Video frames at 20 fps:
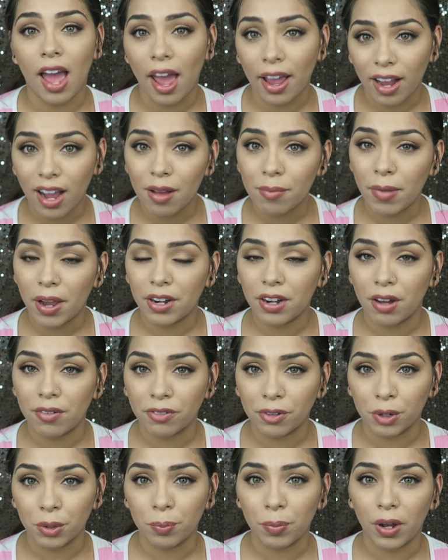I got mine
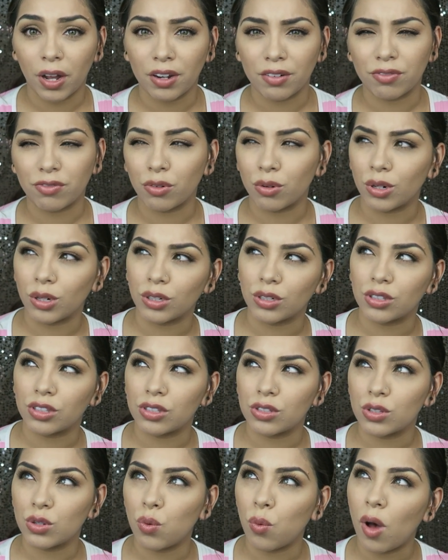off Groupon for
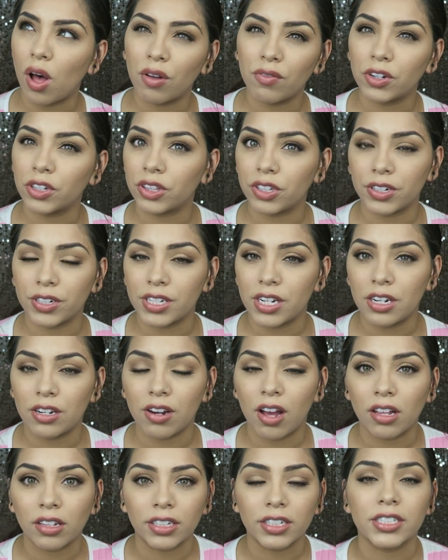12 or
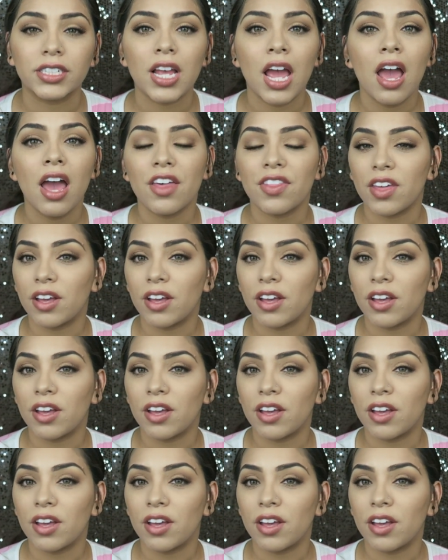$13.